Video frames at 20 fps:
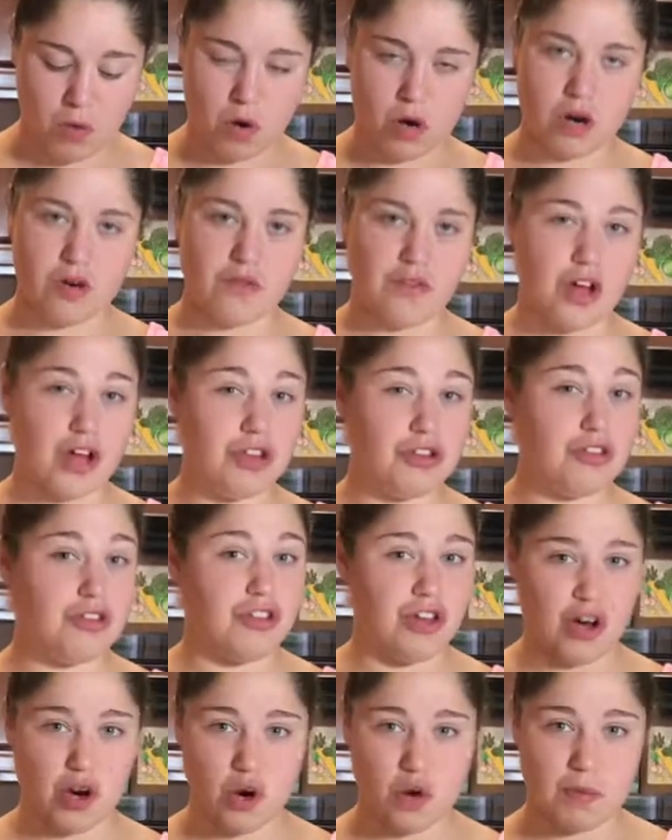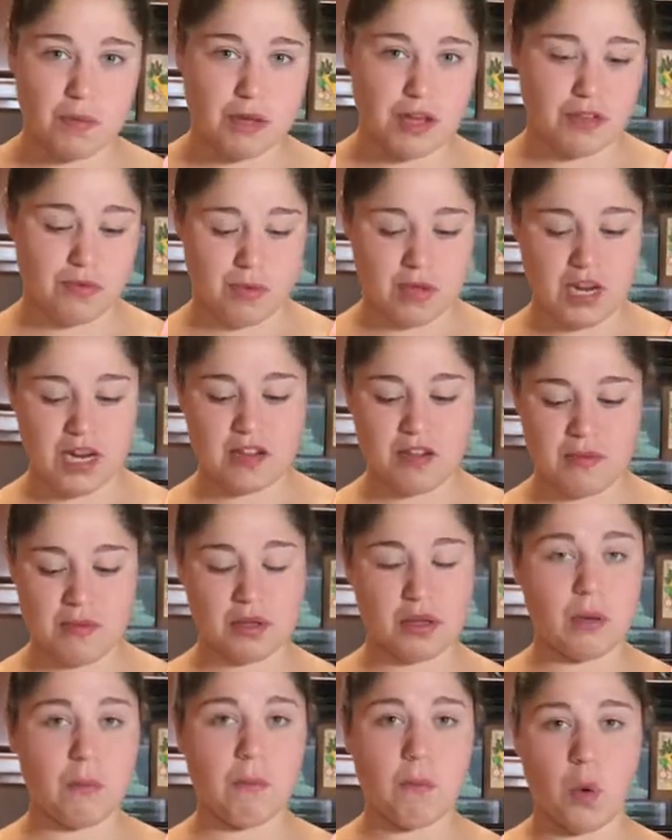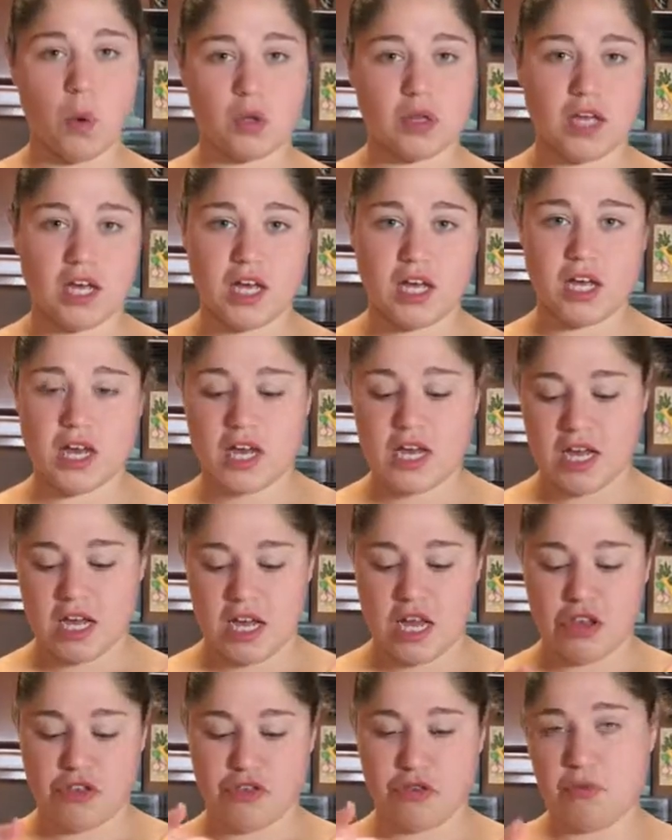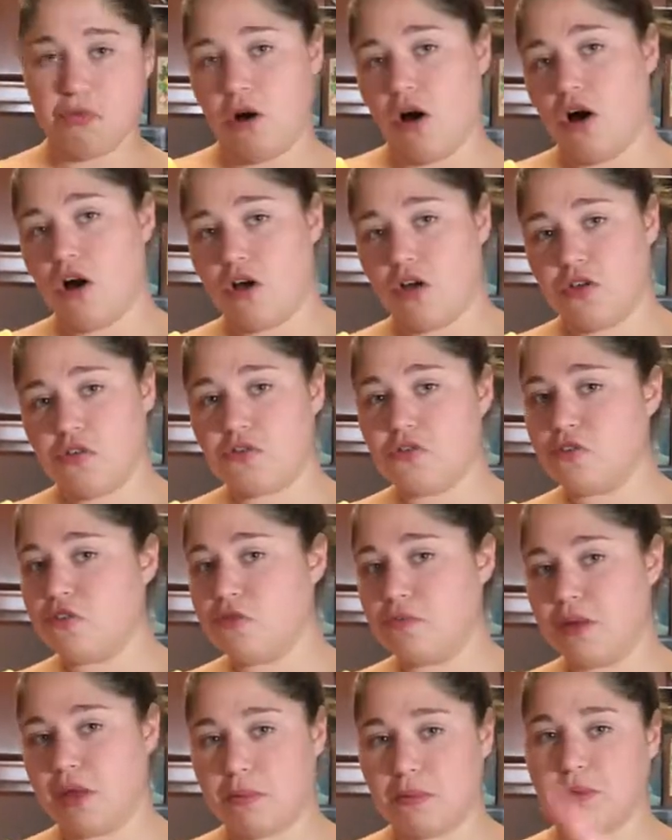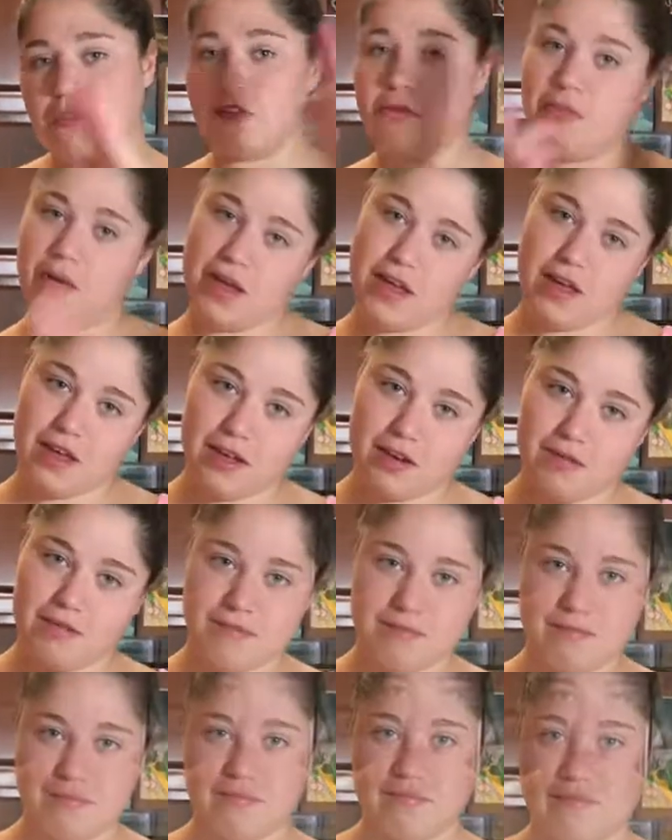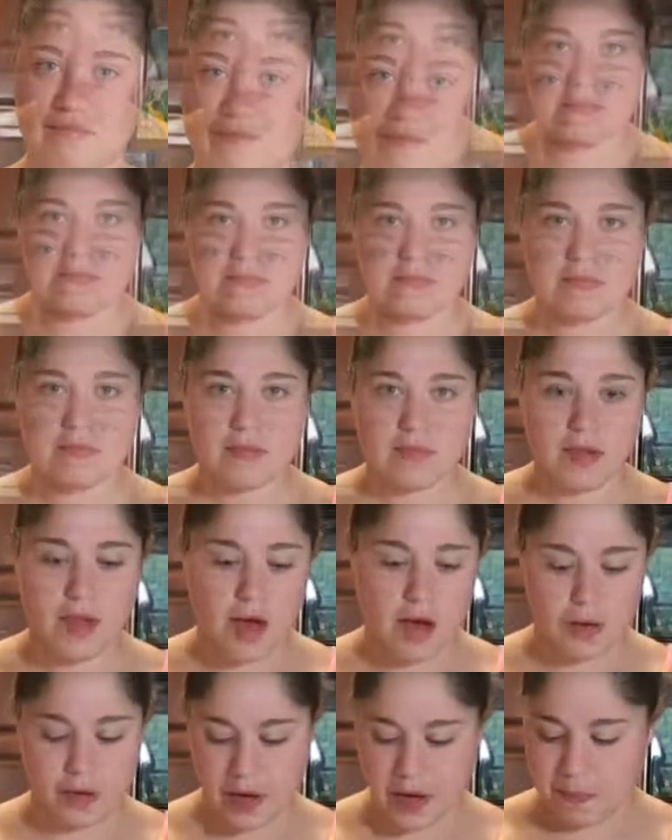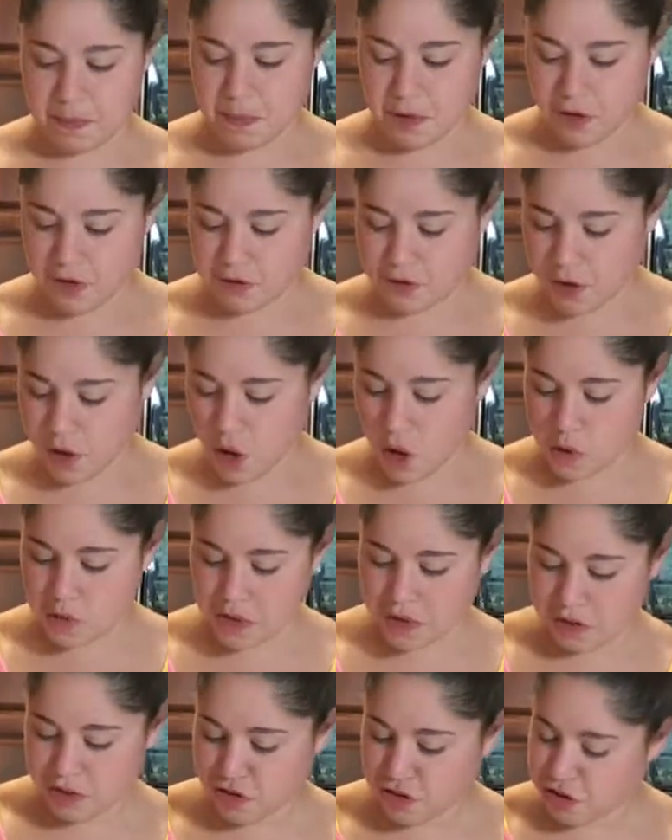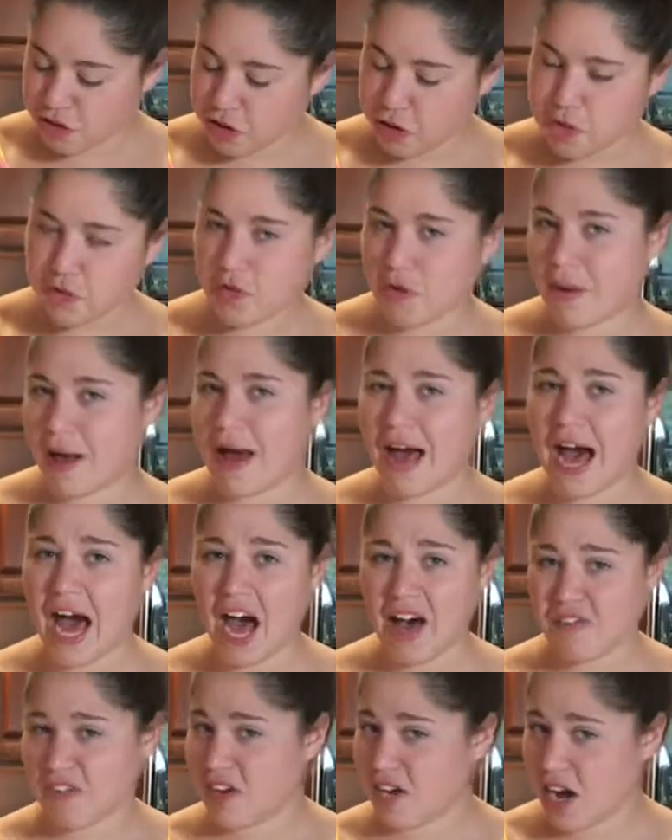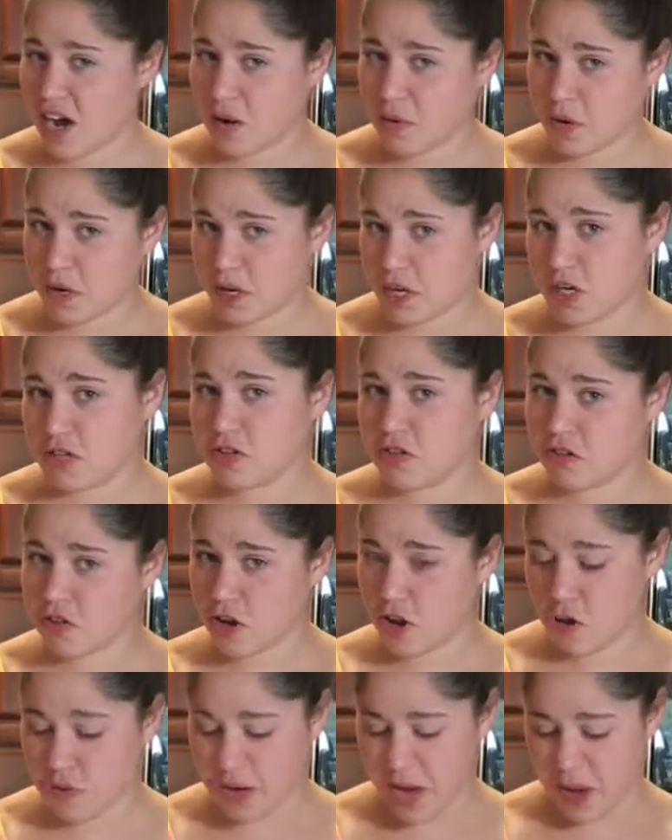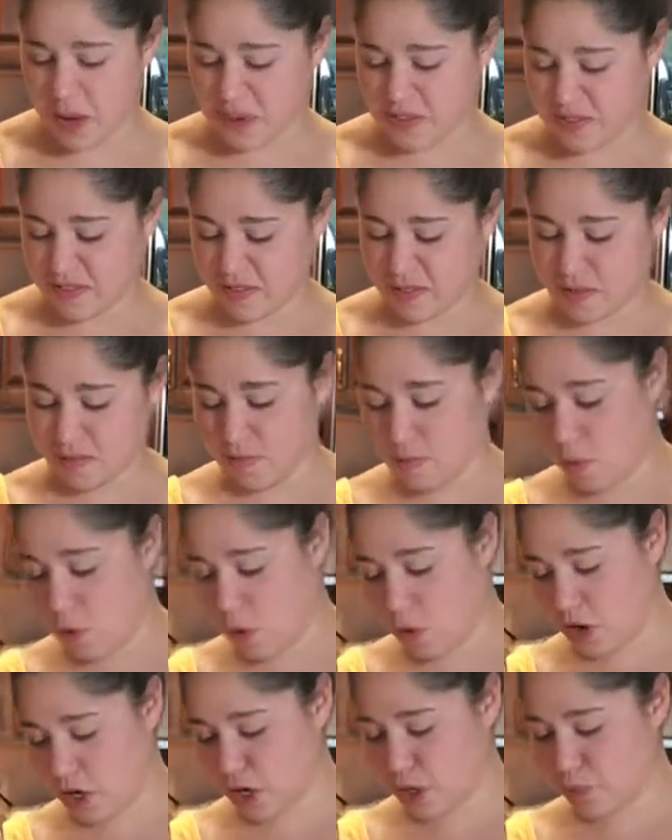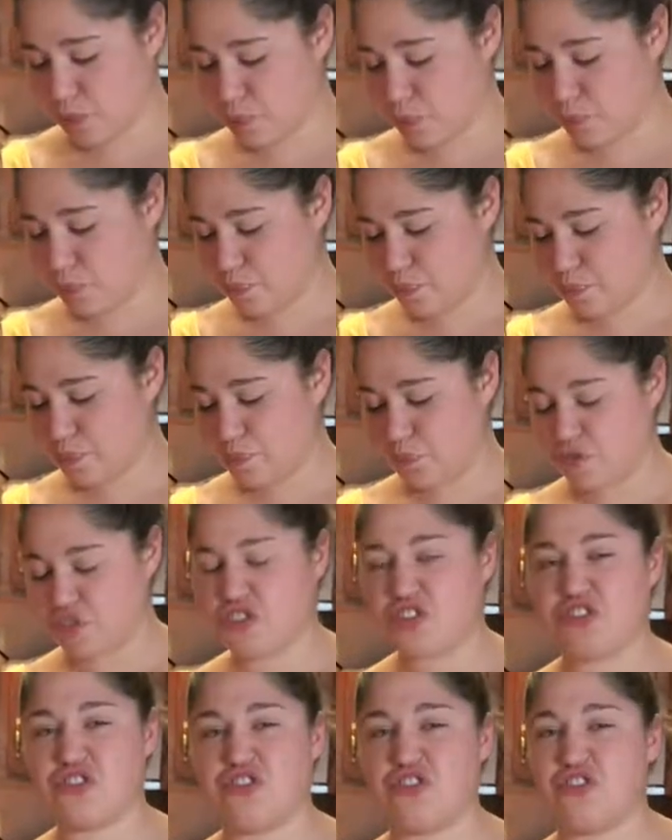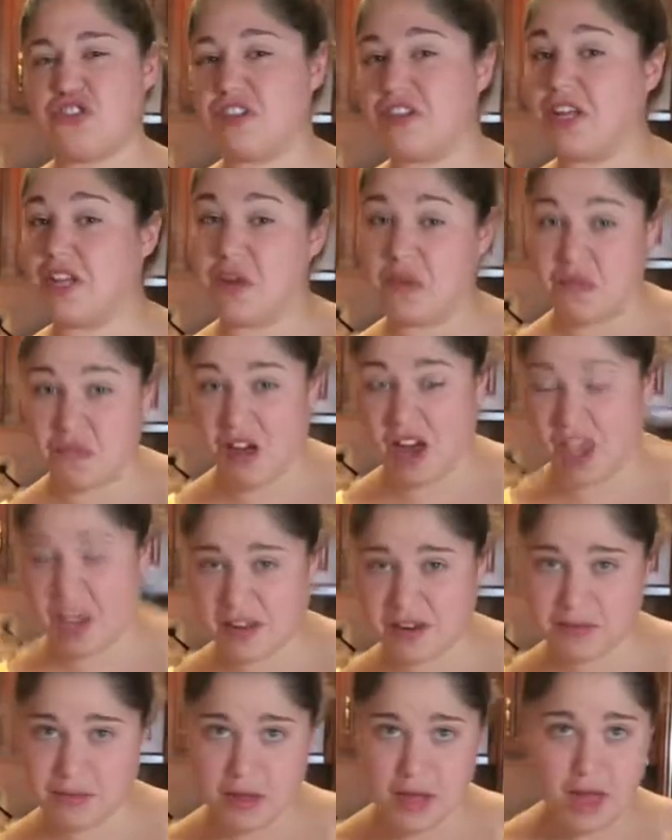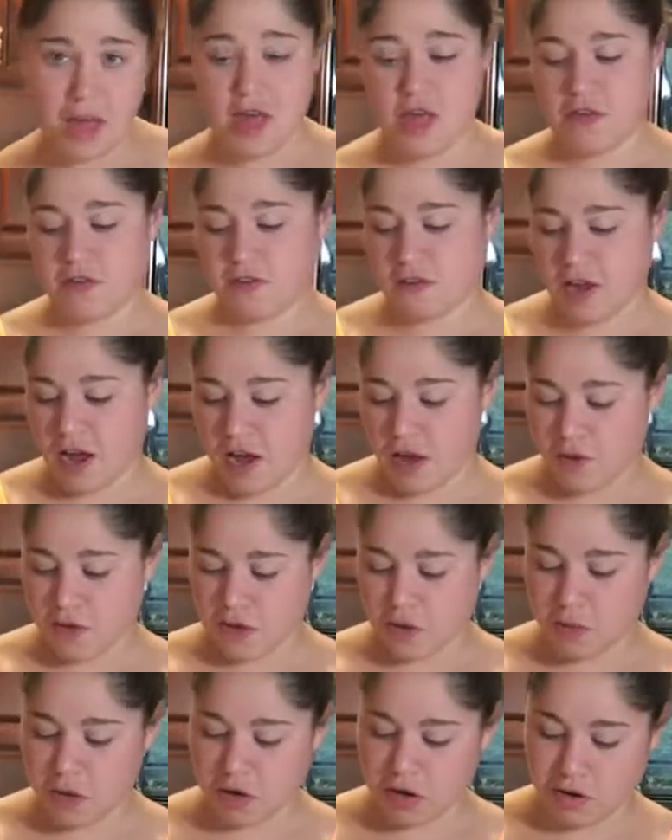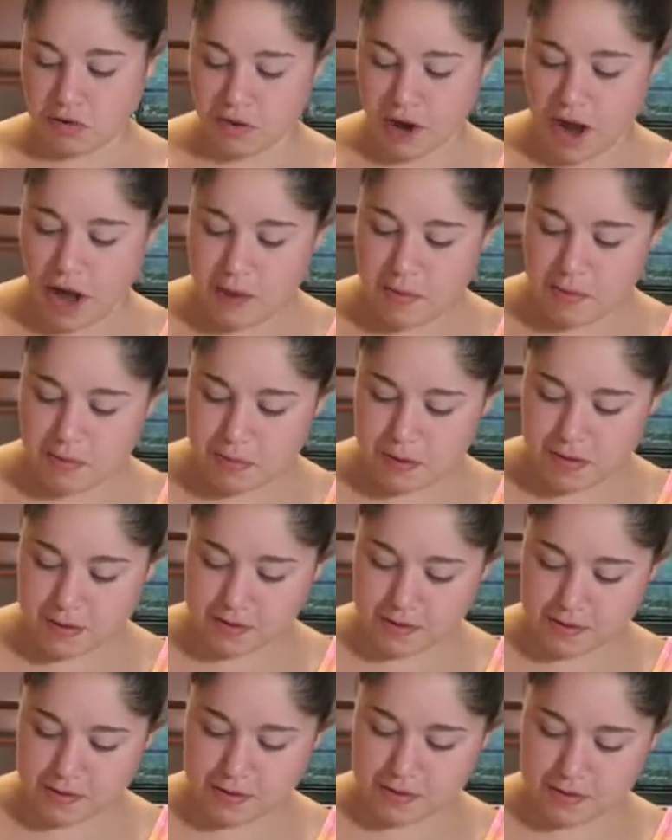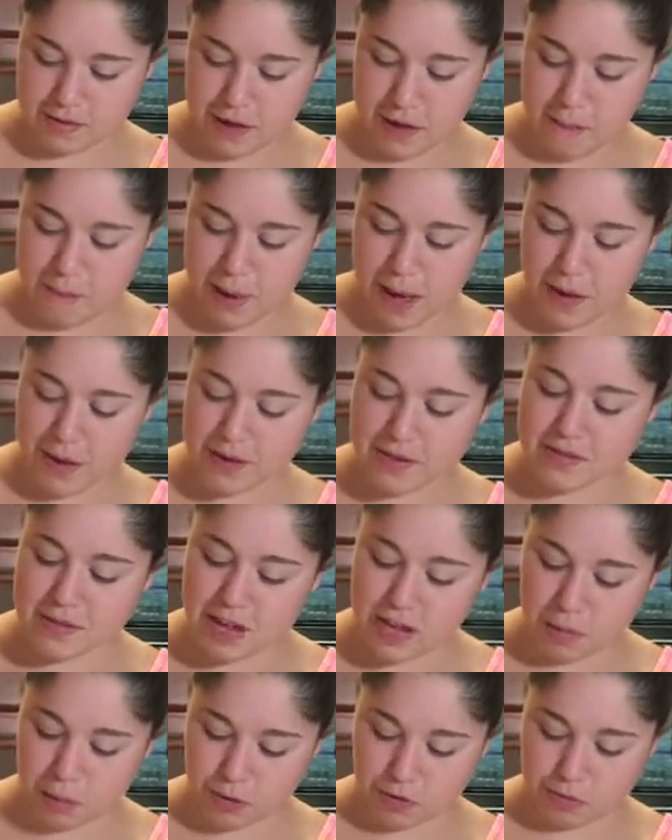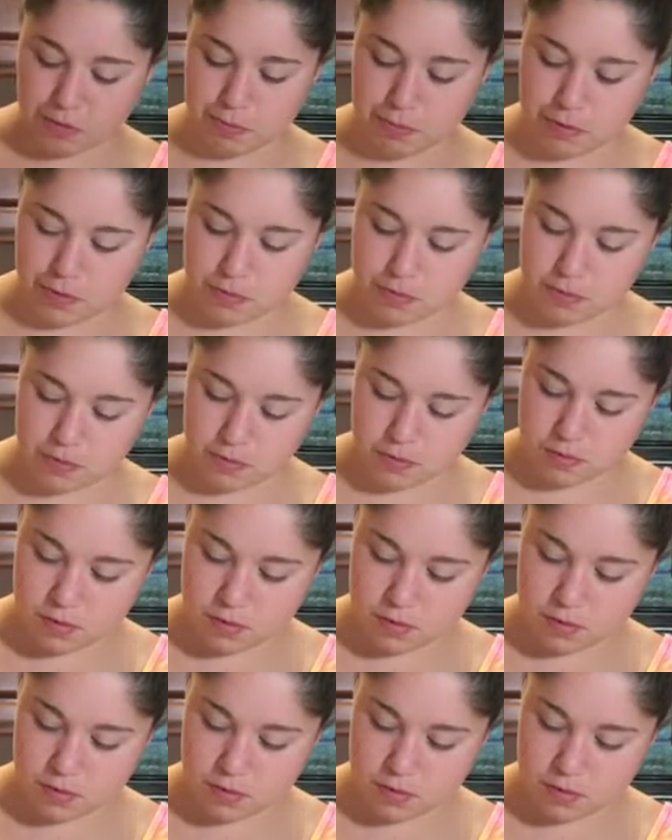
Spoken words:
more of a dough, because we need to be able to mold it into balls to be able to bake it. Okay, so this chilled for about half an hour, so now it's more solidified. So now you want to grab pieces, about a tablespoon.